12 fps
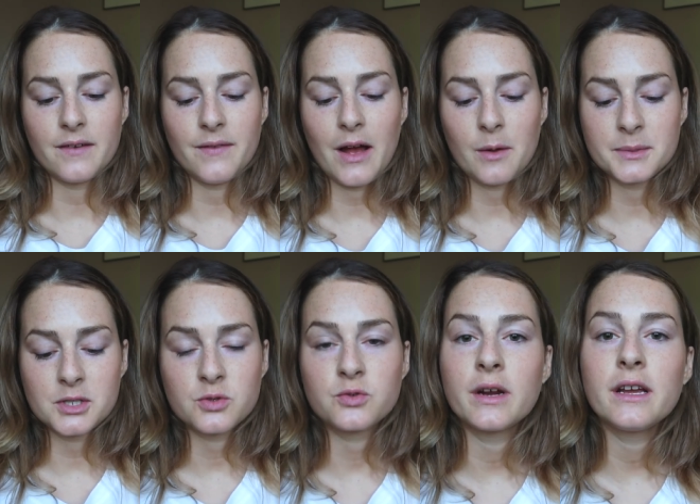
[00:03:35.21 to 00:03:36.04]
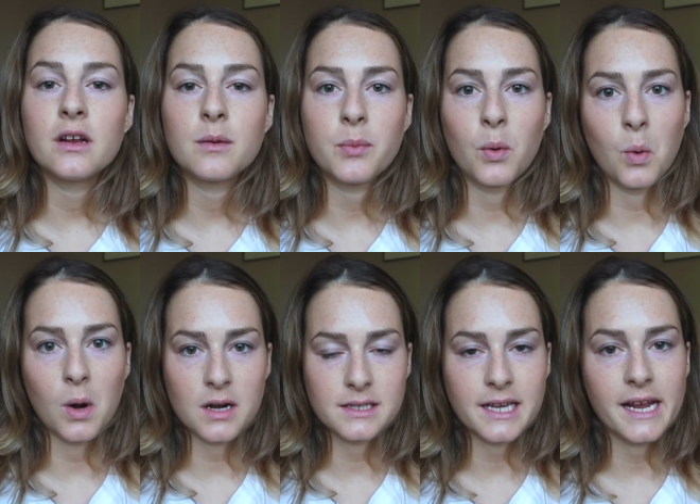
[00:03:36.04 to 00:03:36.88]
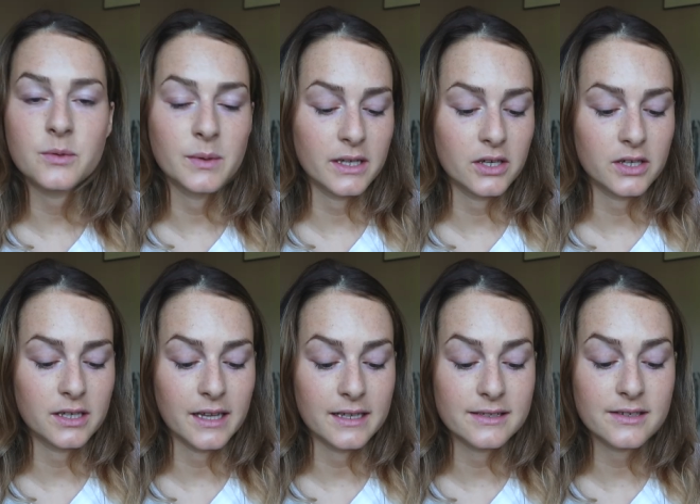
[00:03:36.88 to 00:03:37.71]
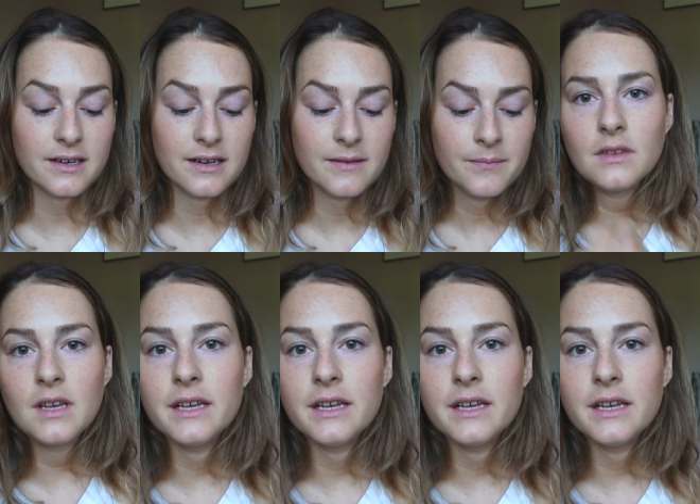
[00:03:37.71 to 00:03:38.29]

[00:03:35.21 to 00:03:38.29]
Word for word: of helps shrink your pores. It's a really good cleanser.